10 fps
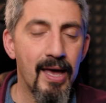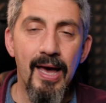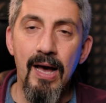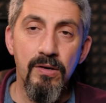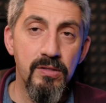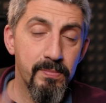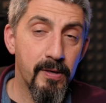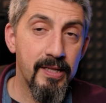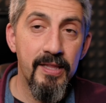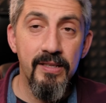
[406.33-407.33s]
I couldn't
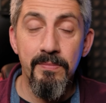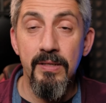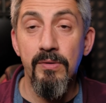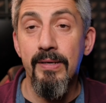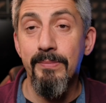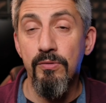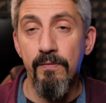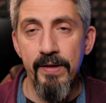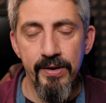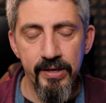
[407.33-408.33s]
spot anything dramatic when it comes to
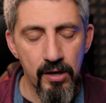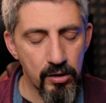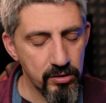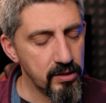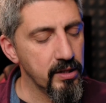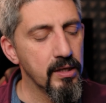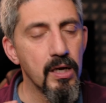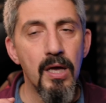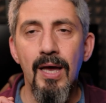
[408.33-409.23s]
flare and ghosting.